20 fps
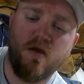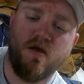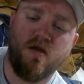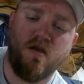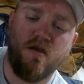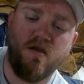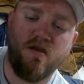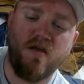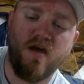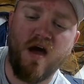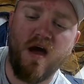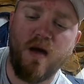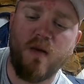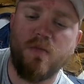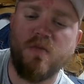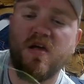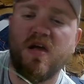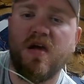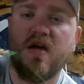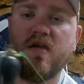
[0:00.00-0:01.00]
and tie them
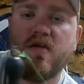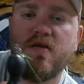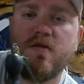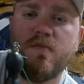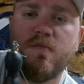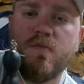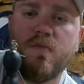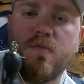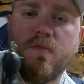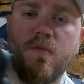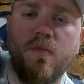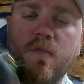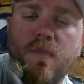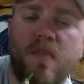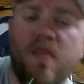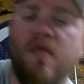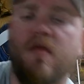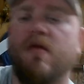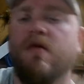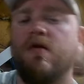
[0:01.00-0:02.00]
together,
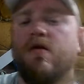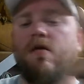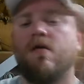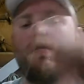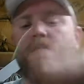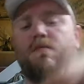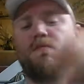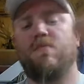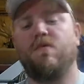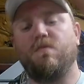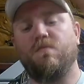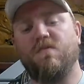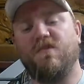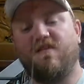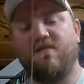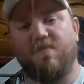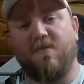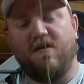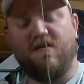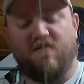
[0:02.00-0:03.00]
put my
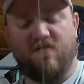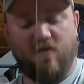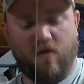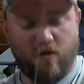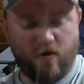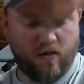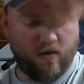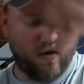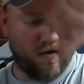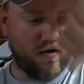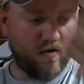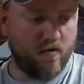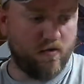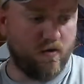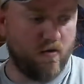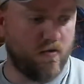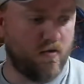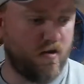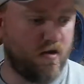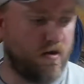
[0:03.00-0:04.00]
split shot on her.
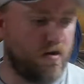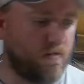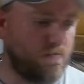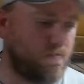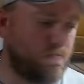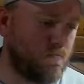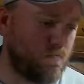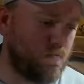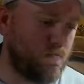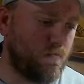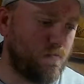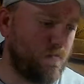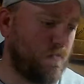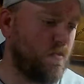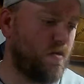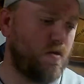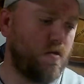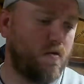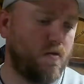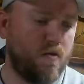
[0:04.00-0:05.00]
Okay,
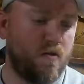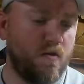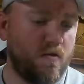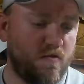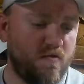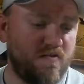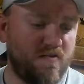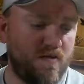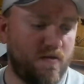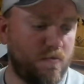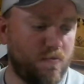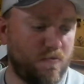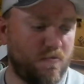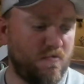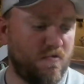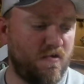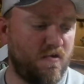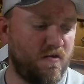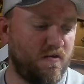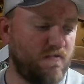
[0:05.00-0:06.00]
simple
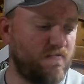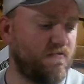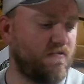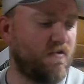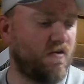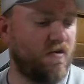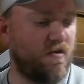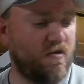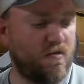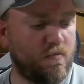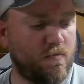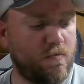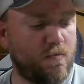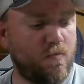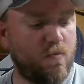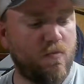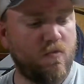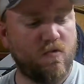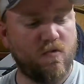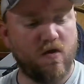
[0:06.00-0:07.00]
enough, right?
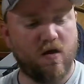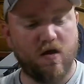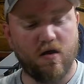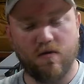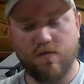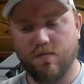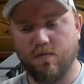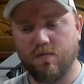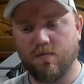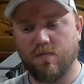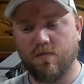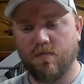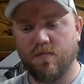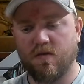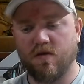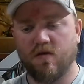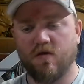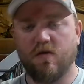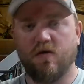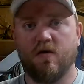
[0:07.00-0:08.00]
Okay,
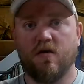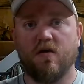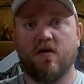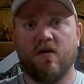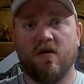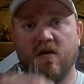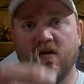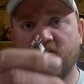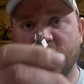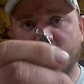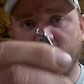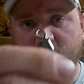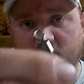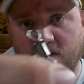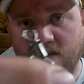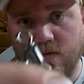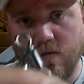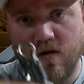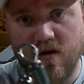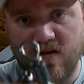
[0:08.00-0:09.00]
here's a
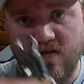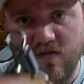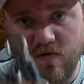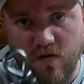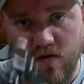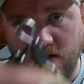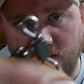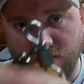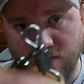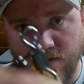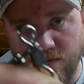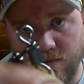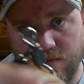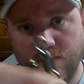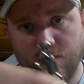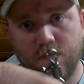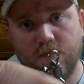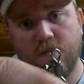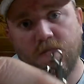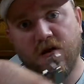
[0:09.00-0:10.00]
3-way swivel.
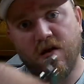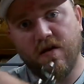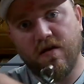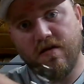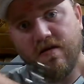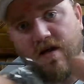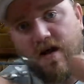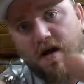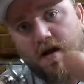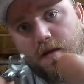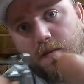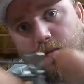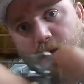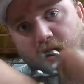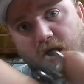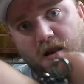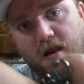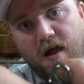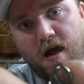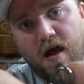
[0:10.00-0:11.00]
Tie your
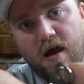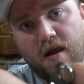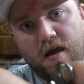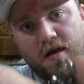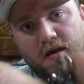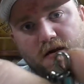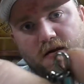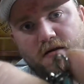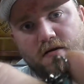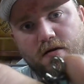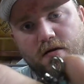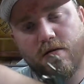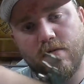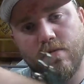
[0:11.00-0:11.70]
main line here,